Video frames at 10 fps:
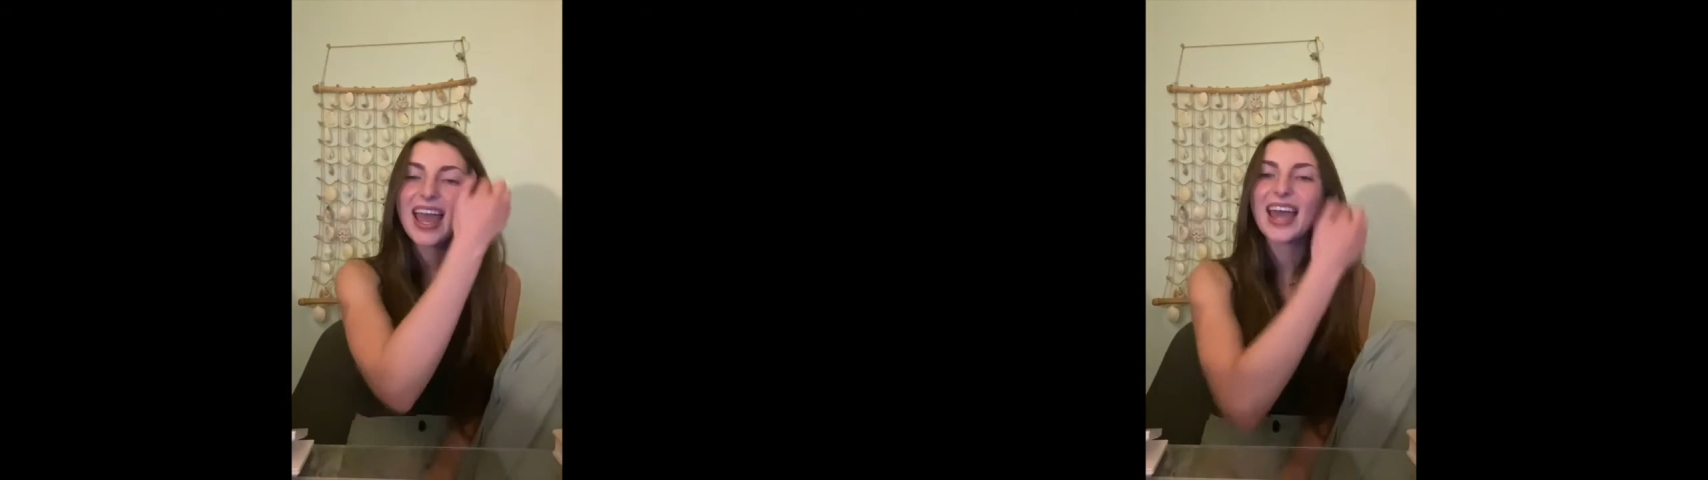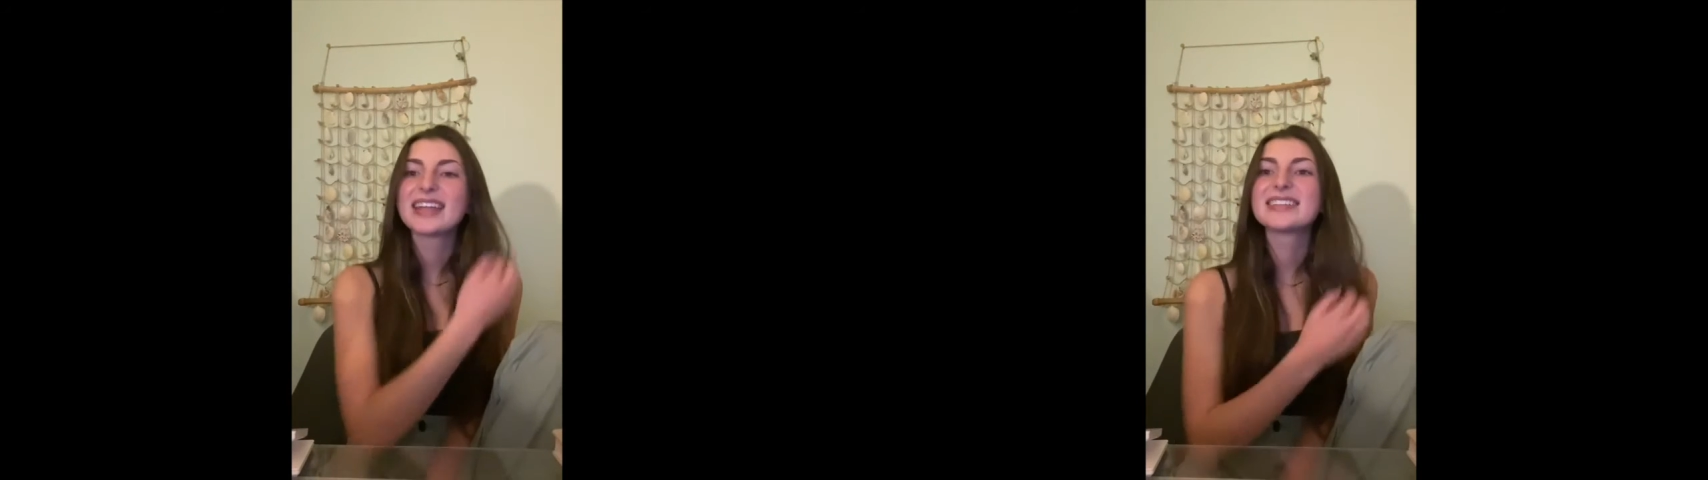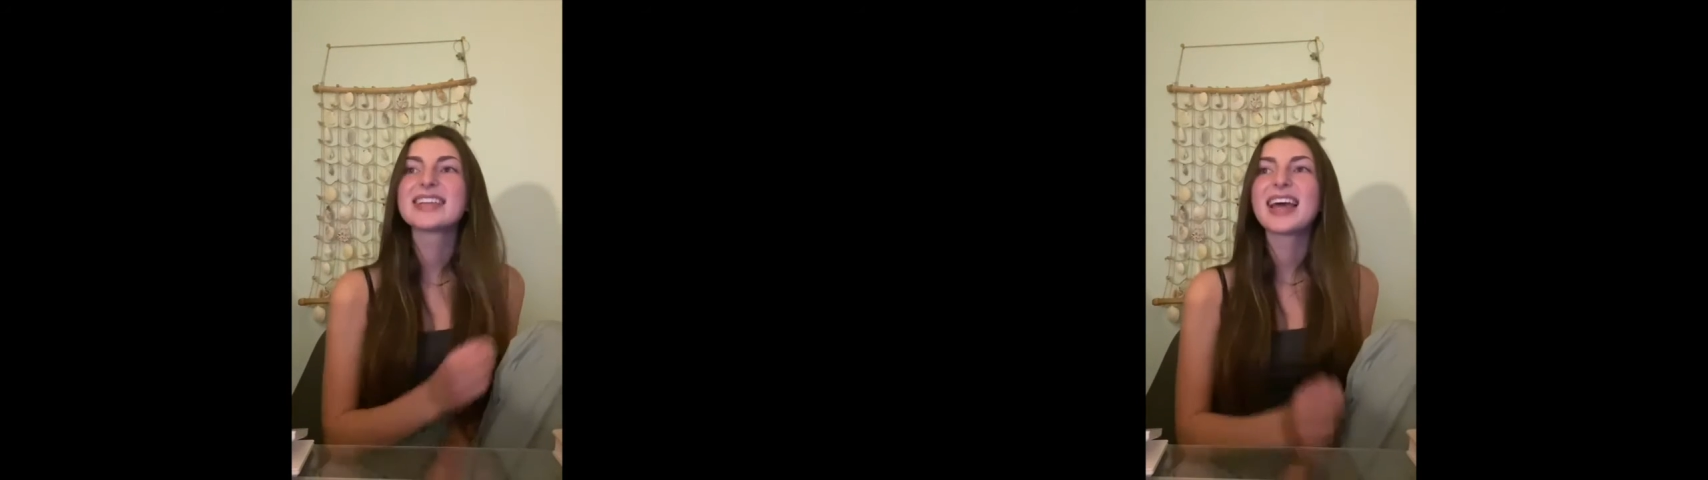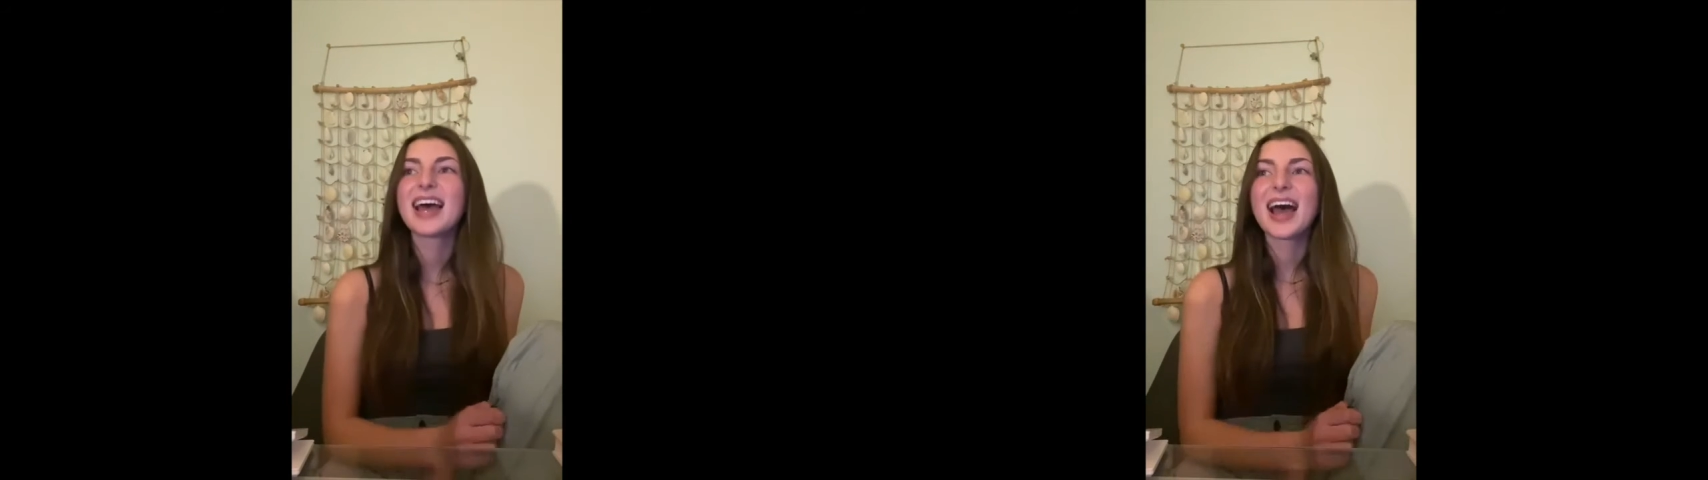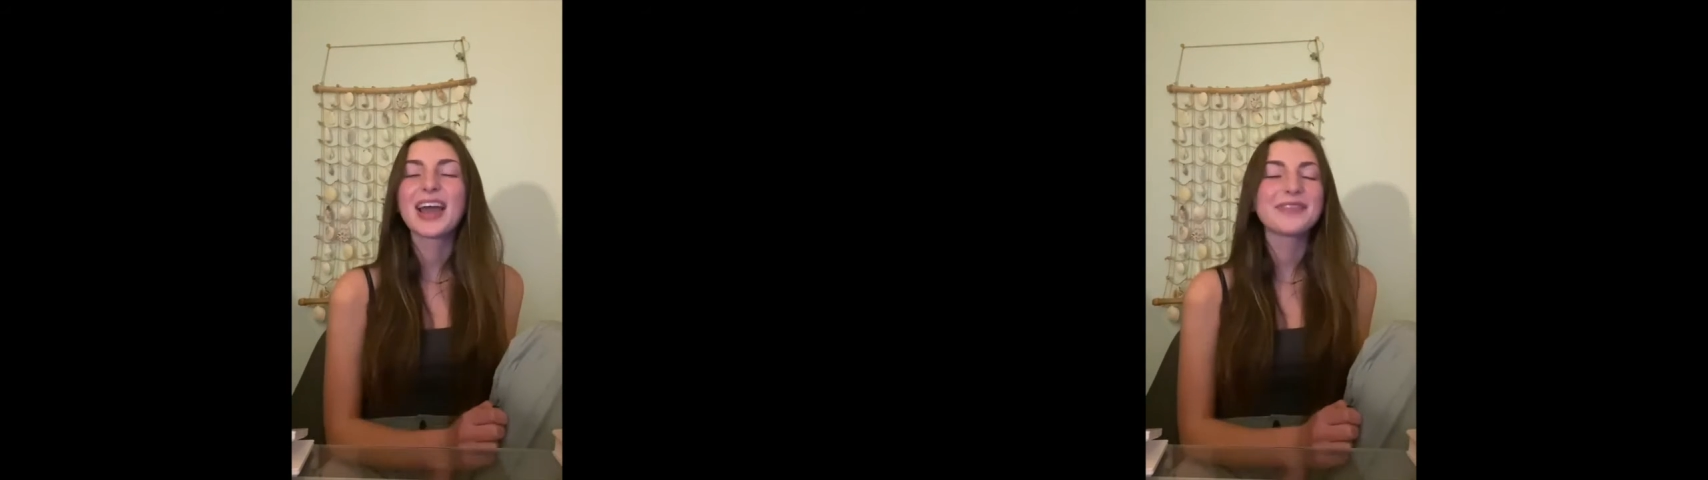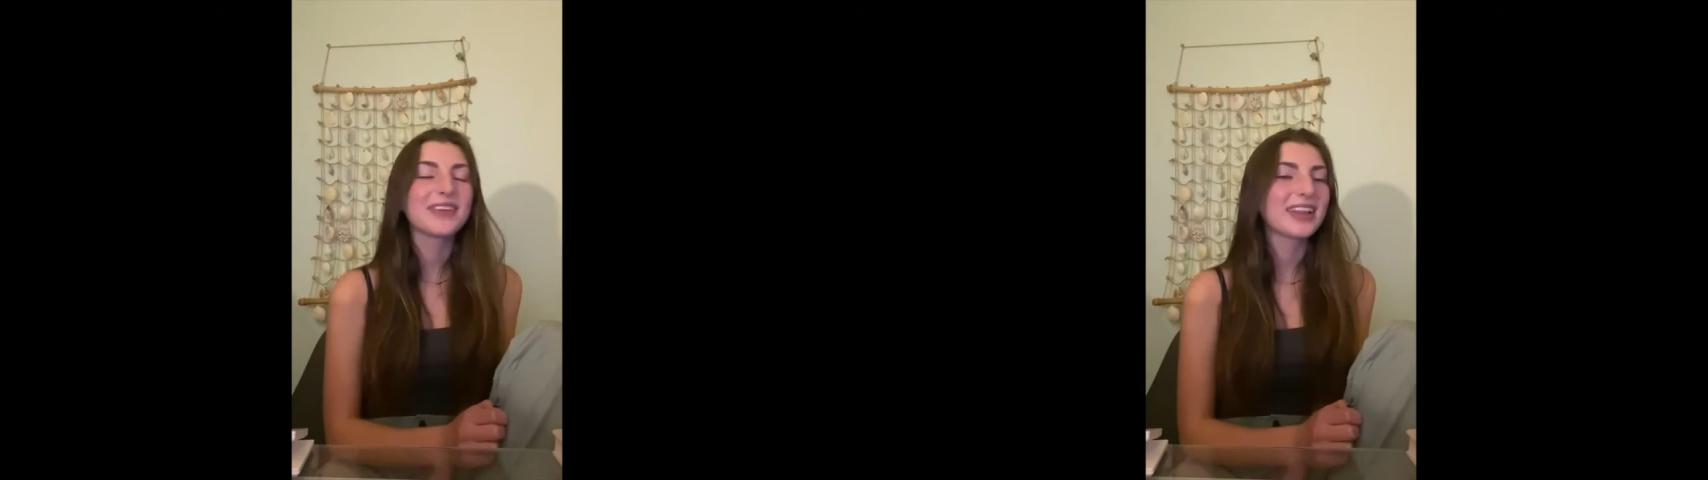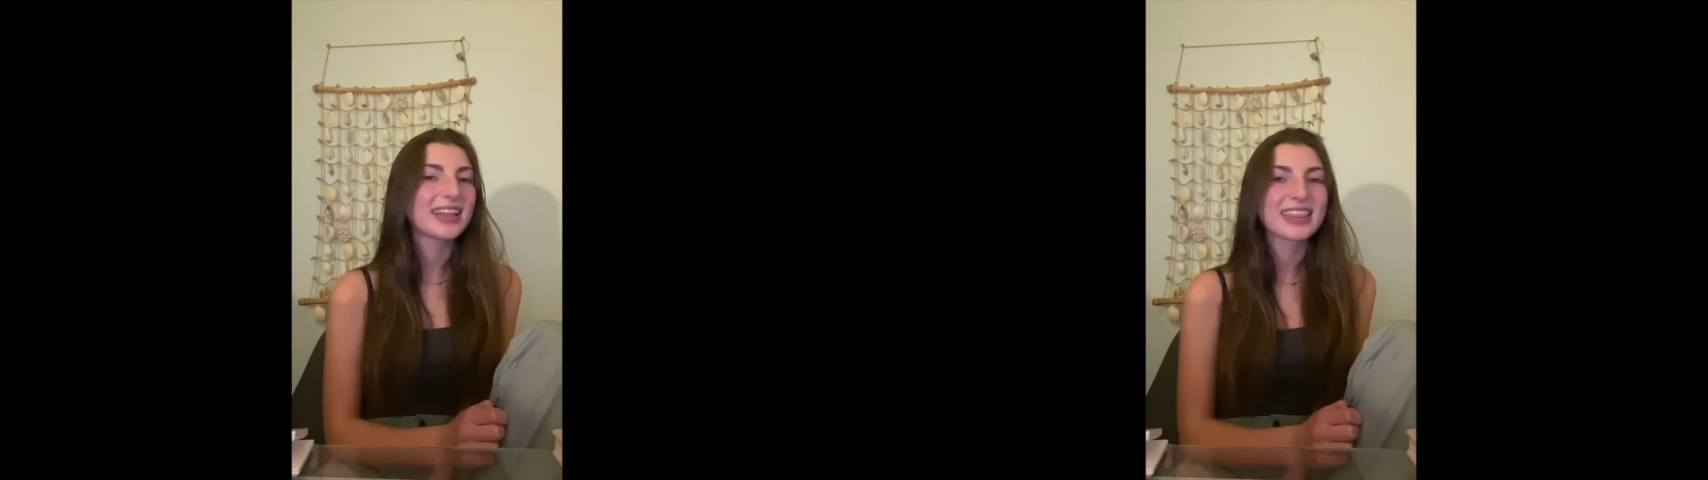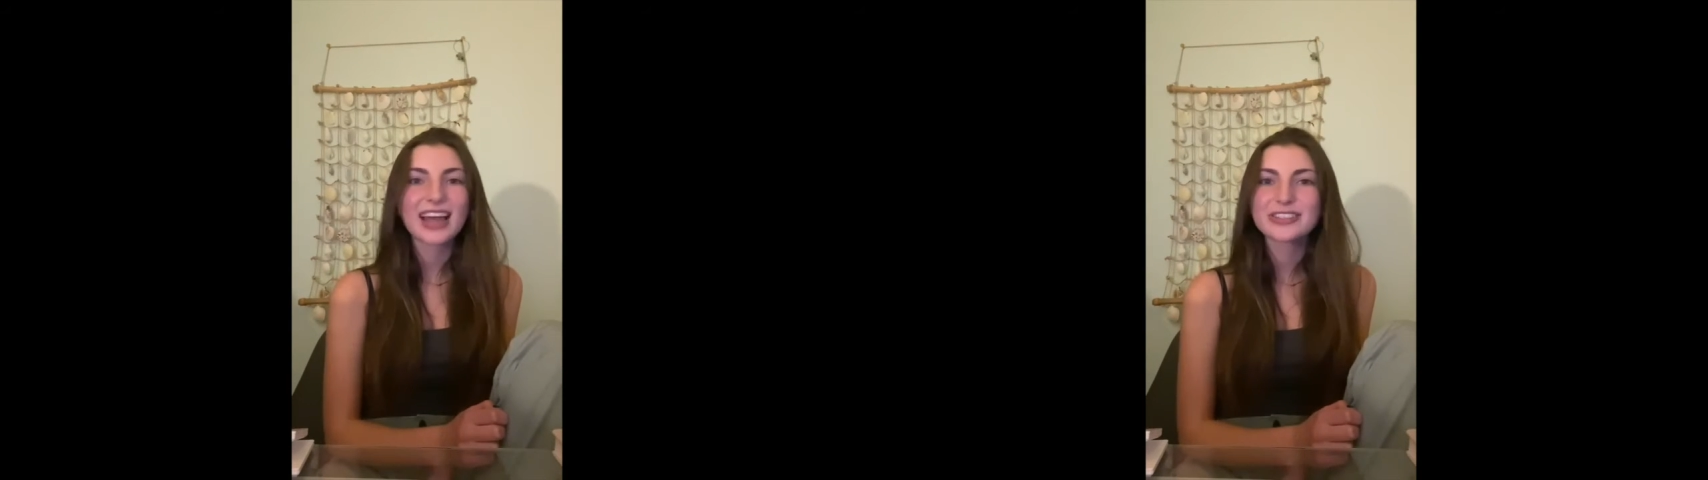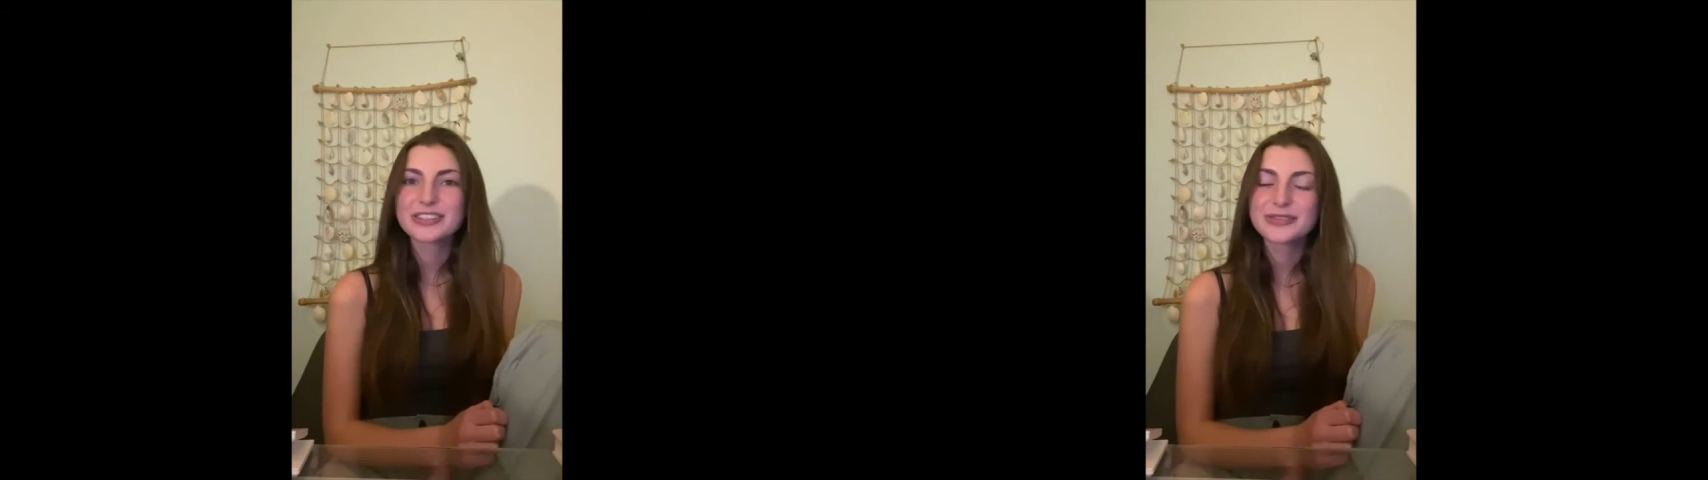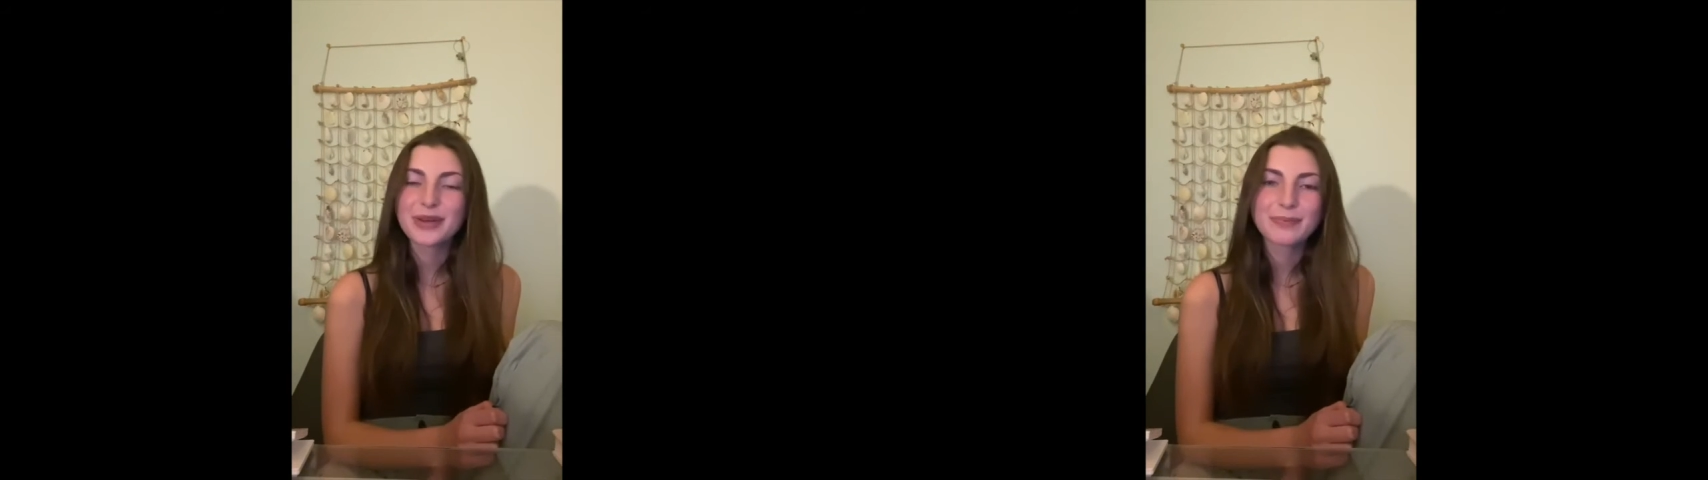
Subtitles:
And I feel like that just